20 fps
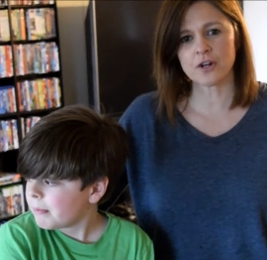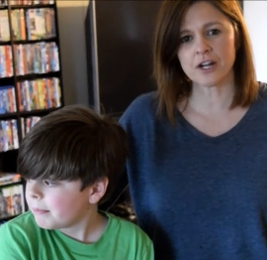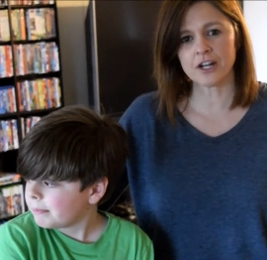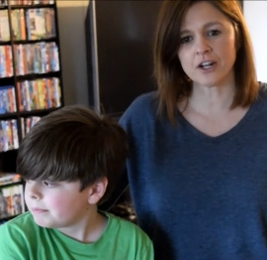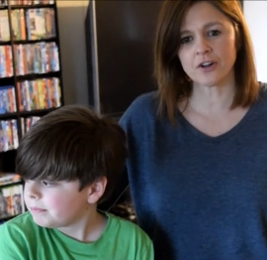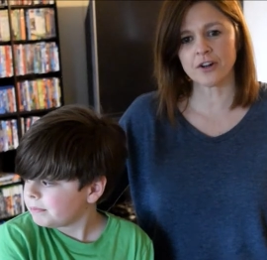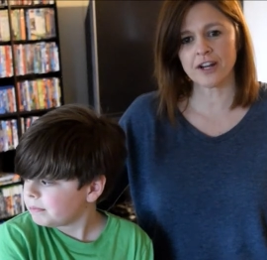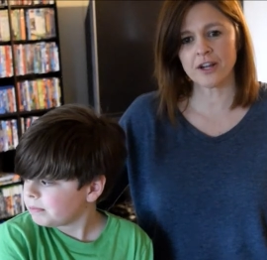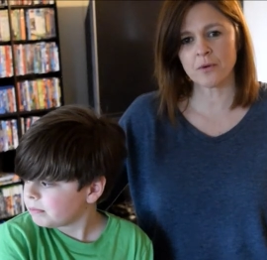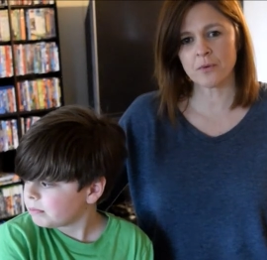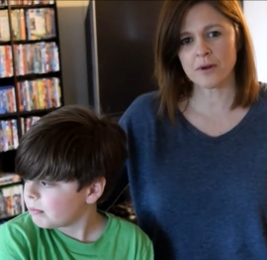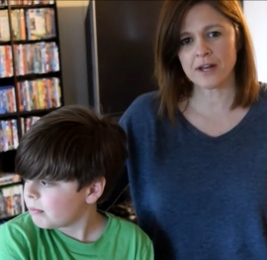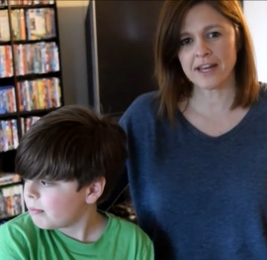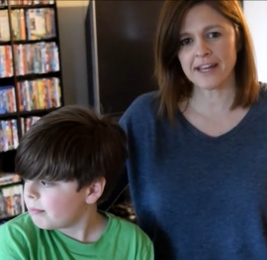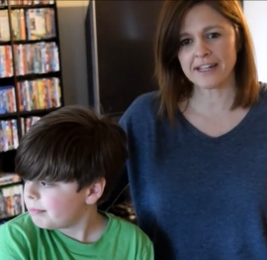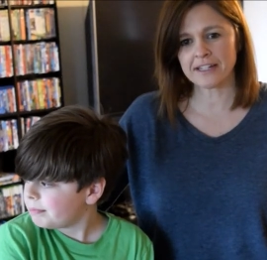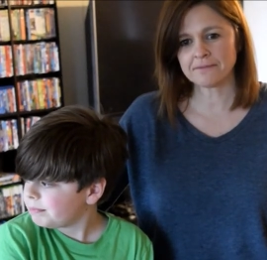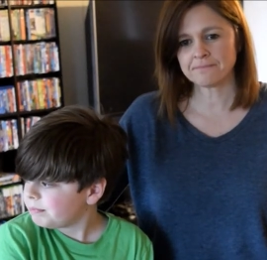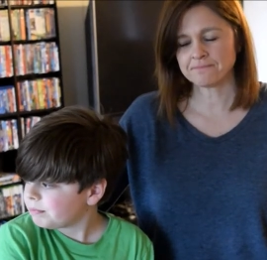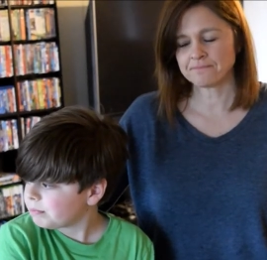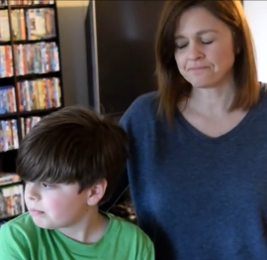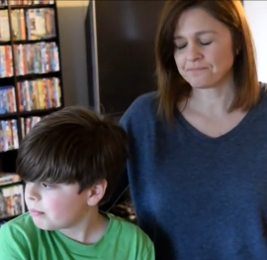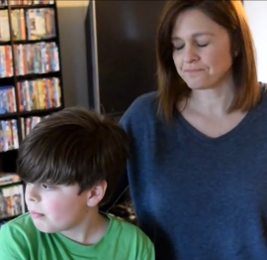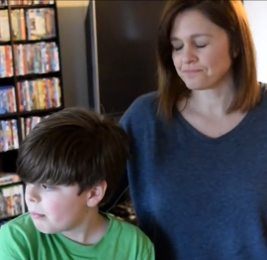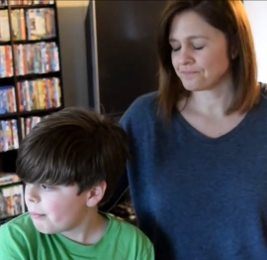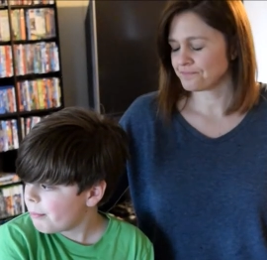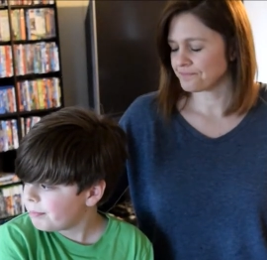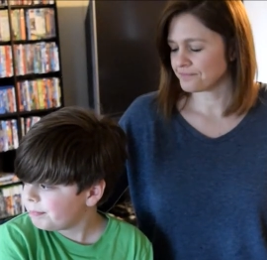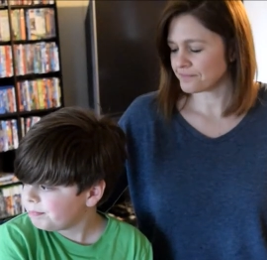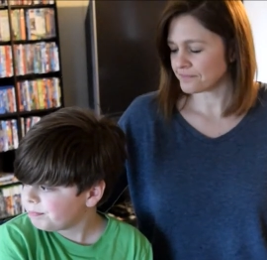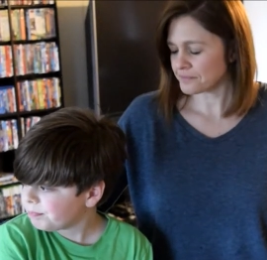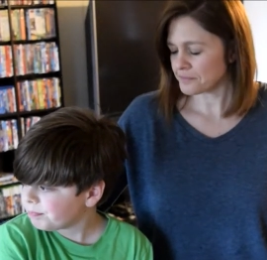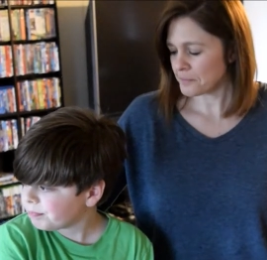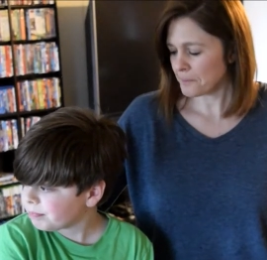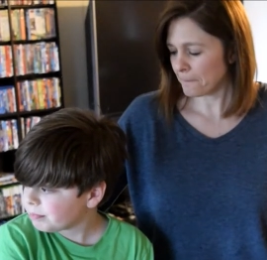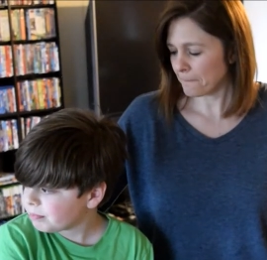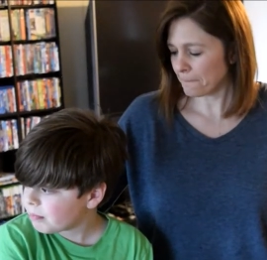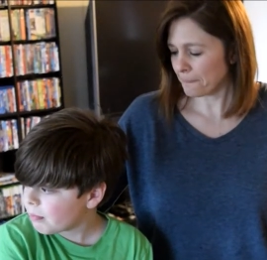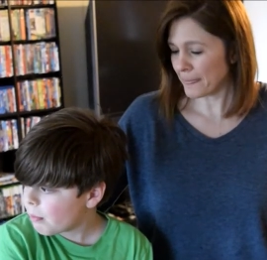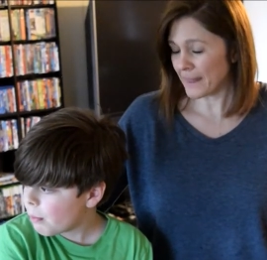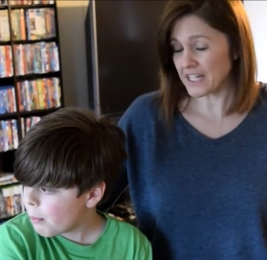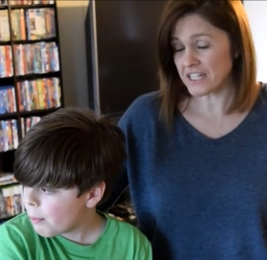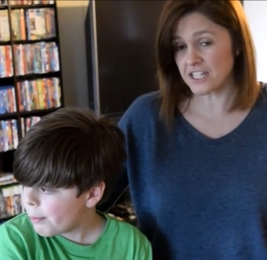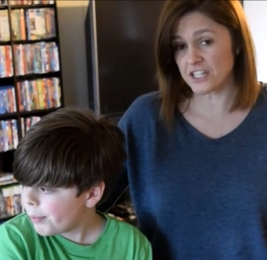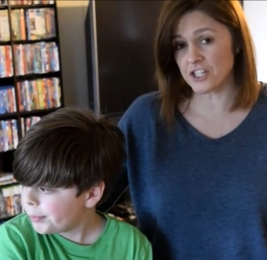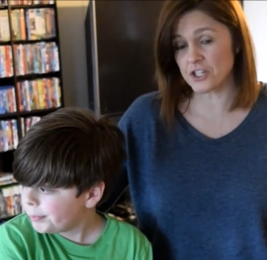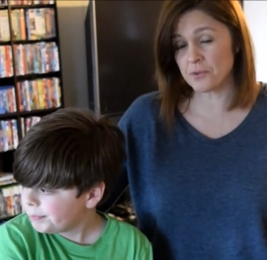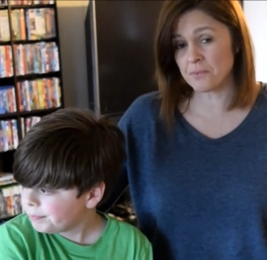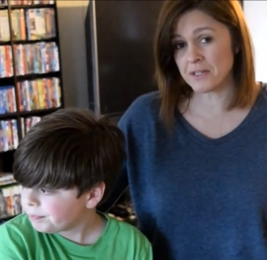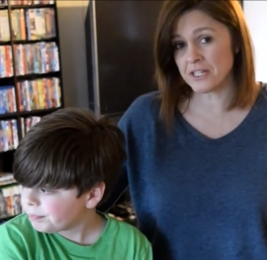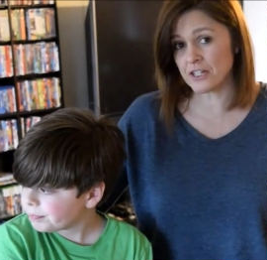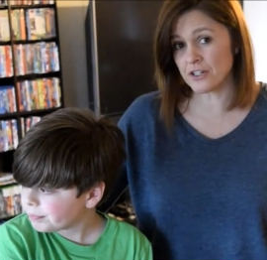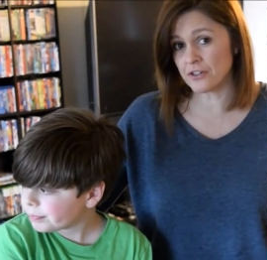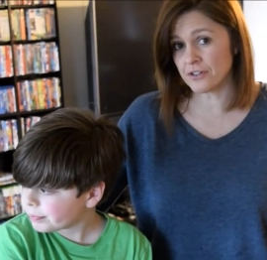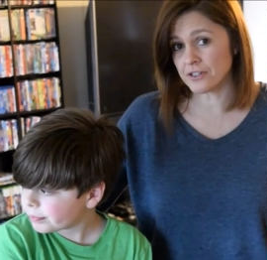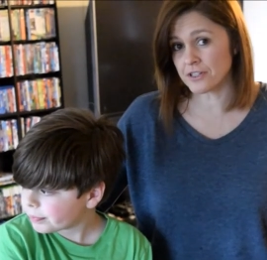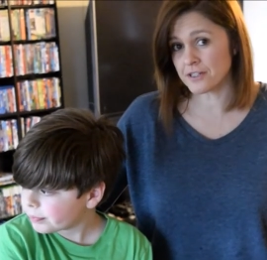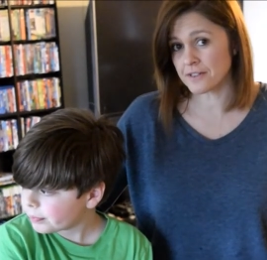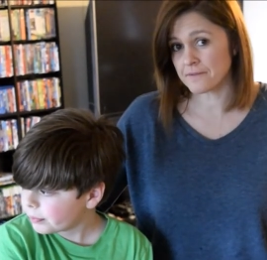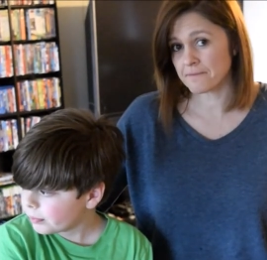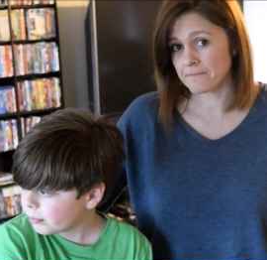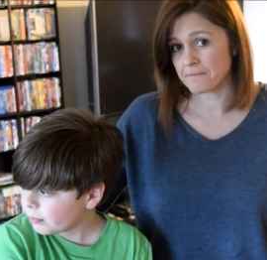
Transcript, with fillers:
Speaker 1: a great way to do meals,